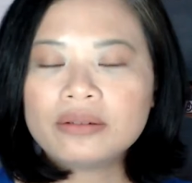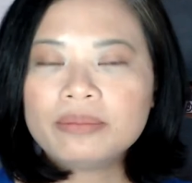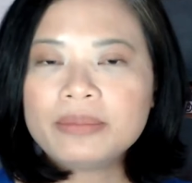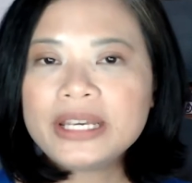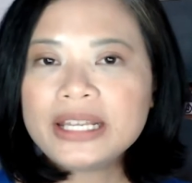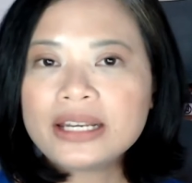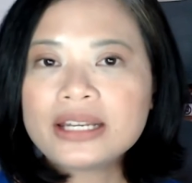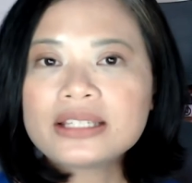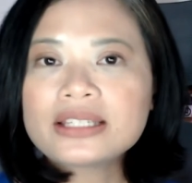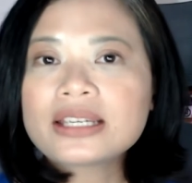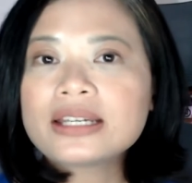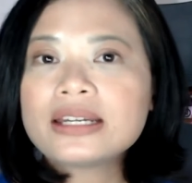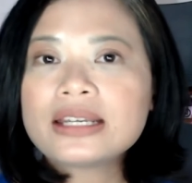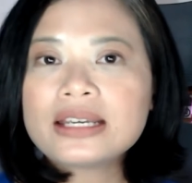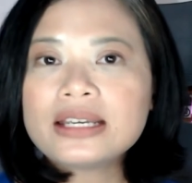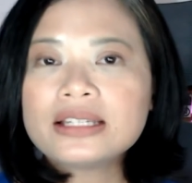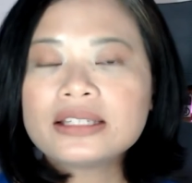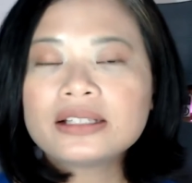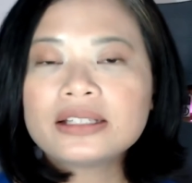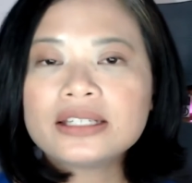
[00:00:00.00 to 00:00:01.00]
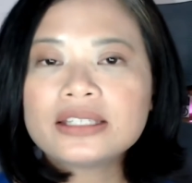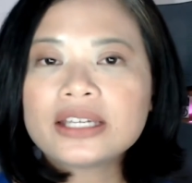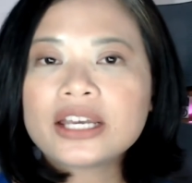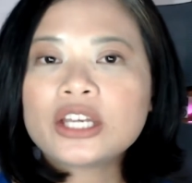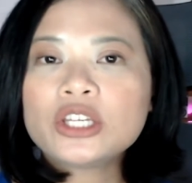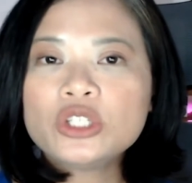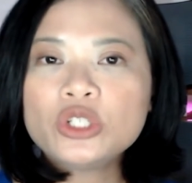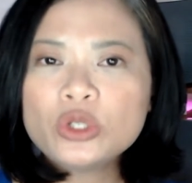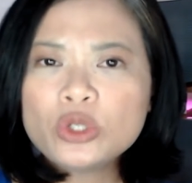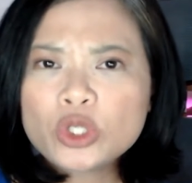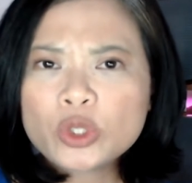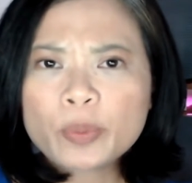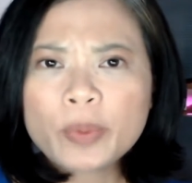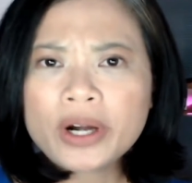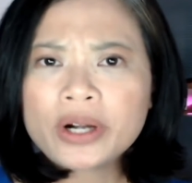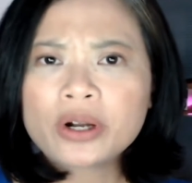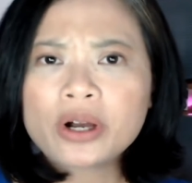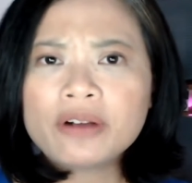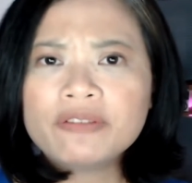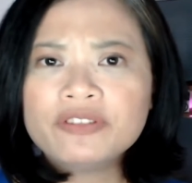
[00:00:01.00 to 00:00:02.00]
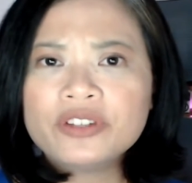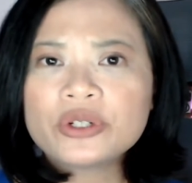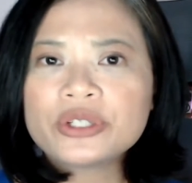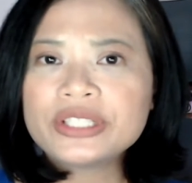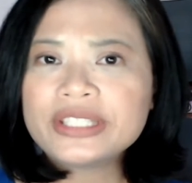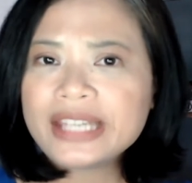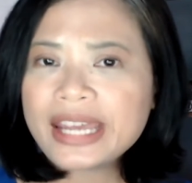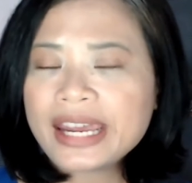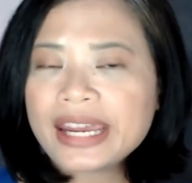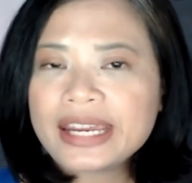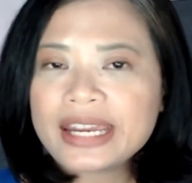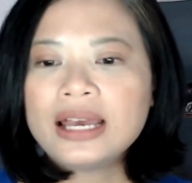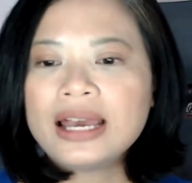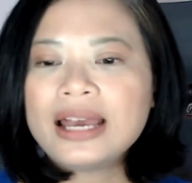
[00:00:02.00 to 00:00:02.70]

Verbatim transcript: Meetings can easily take a huge part of your day,